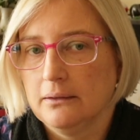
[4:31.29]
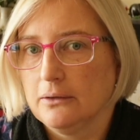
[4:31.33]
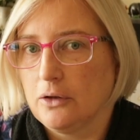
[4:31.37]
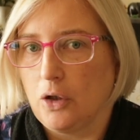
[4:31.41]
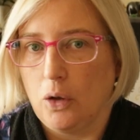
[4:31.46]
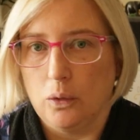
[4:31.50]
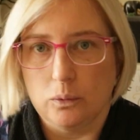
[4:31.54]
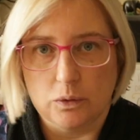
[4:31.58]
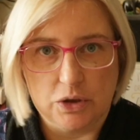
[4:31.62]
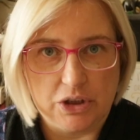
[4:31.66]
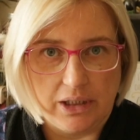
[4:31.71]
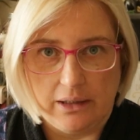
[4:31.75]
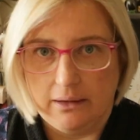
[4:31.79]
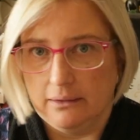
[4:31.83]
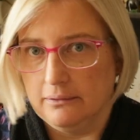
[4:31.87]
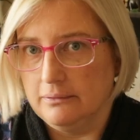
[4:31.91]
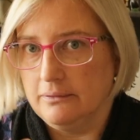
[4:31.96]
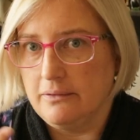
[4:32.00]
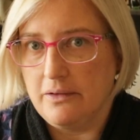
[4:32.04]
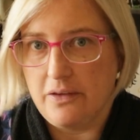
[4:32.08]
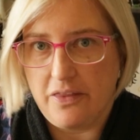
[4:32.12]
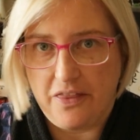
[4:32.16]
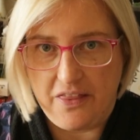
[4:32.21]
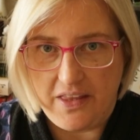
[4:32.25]
culture
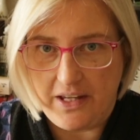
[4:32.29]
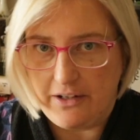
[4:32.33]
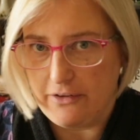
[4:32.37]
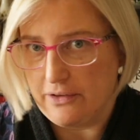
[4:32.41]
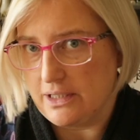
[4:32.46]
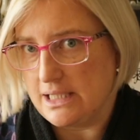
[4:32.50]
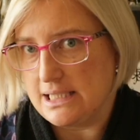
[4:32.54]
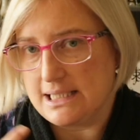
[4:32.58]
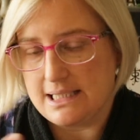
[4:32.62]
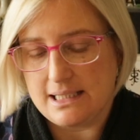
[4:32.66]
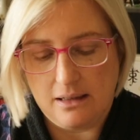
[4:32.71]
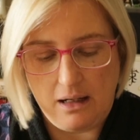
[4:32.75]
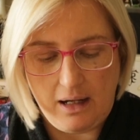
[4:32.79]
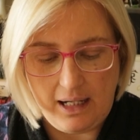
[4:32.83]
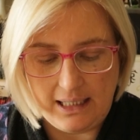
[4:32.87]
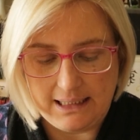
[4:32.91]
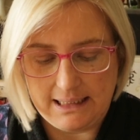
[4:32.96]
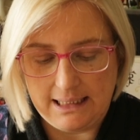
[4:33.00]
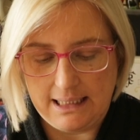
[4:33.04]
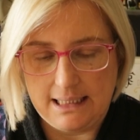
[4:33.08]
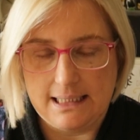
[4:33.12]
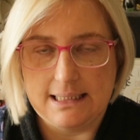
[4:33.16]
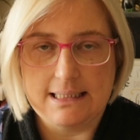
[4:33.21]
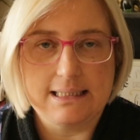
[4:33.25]
theories,
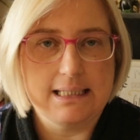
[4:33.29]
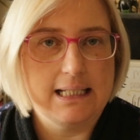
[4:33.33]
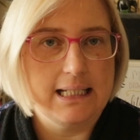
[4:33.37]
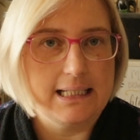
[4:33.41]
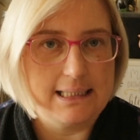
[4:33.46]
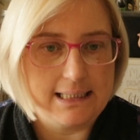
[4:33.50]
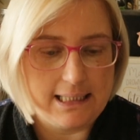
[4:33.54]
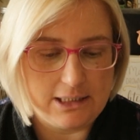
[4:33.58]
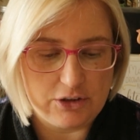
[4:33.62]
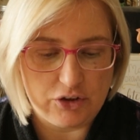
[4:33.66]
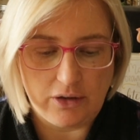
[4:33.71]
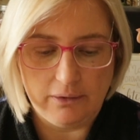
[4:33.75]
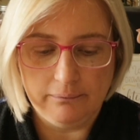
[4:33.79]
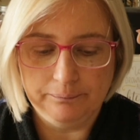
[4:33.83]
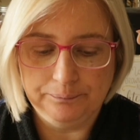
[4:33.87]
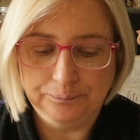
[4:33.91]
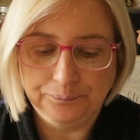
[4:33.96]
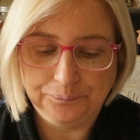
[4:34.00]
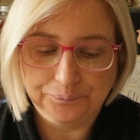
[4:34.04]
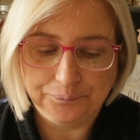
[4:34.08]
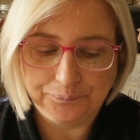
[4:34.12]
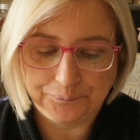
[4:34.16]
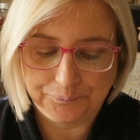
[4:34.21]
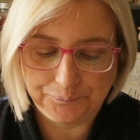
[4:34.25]
ideas, etc.
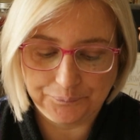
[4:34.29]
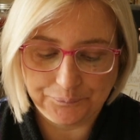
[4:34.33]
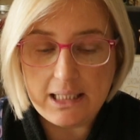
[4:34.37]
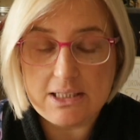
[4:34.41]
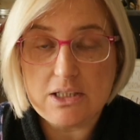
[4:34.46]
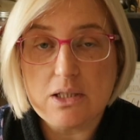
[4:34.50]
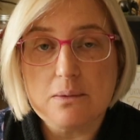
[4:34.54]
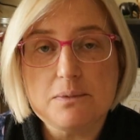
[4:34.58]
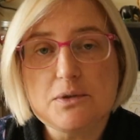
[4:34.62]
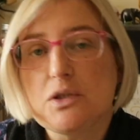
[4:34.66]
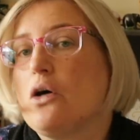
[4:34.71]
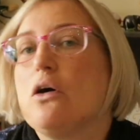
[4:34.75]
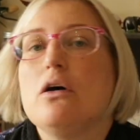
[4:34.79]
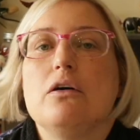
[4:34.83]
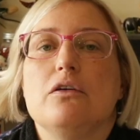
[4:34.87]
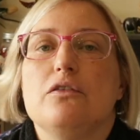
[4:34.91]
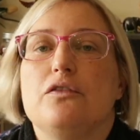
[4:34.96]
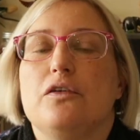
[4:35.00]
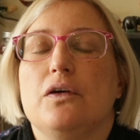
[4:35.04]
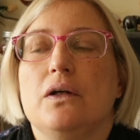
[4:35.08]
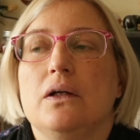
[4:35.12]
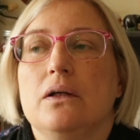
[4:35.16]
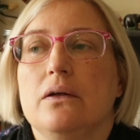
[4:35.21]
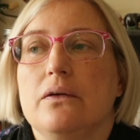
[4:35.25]
In terms
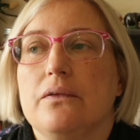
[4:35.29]
of